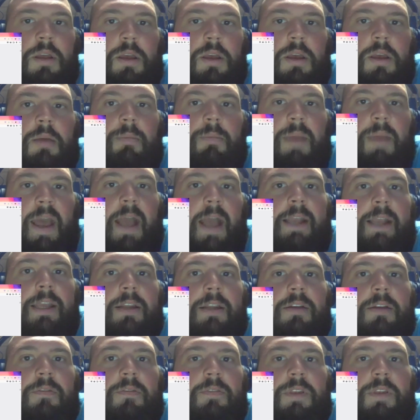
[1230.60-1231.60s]
packet
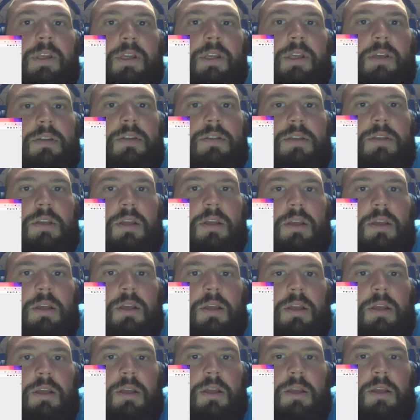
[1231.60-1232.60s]
of things
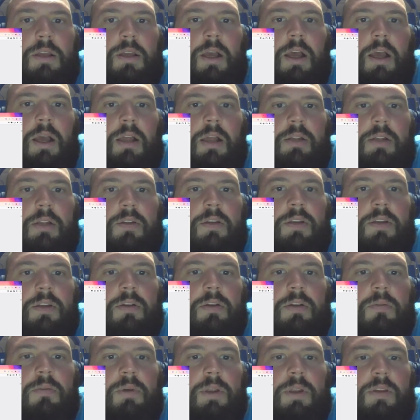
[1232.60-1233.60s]
to deal
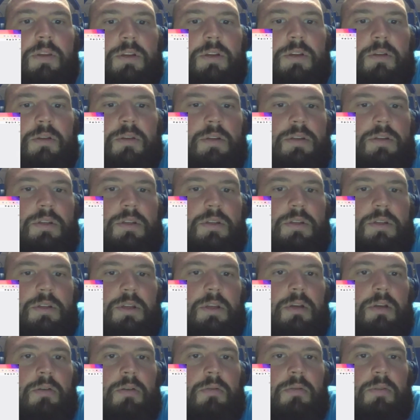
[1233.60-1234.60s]
with. So this
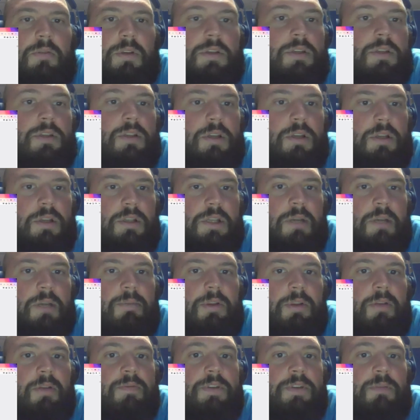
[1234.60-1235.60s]
is an example
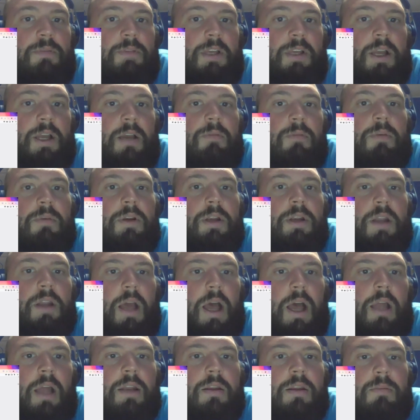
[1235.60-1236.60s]
of something I would
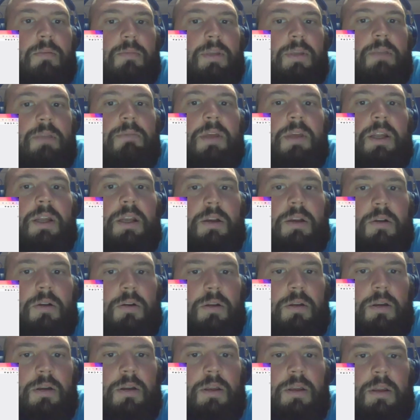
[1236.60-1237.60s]
not be bidding
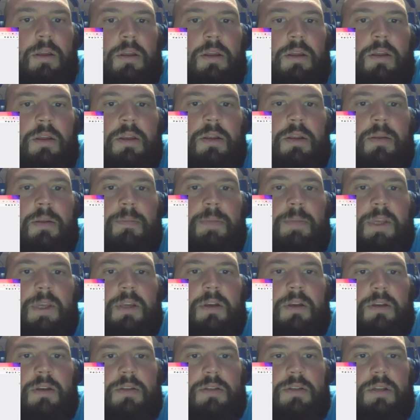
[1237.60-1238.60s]
on,
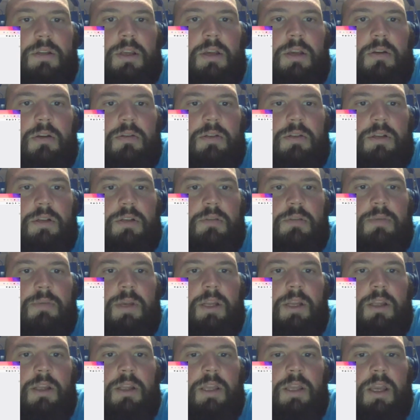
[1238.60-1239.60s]
because they are such a
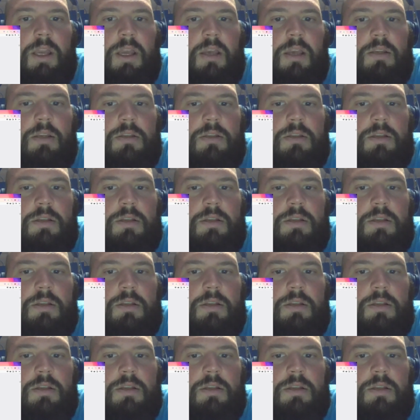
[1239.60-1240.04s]
pain in the ass.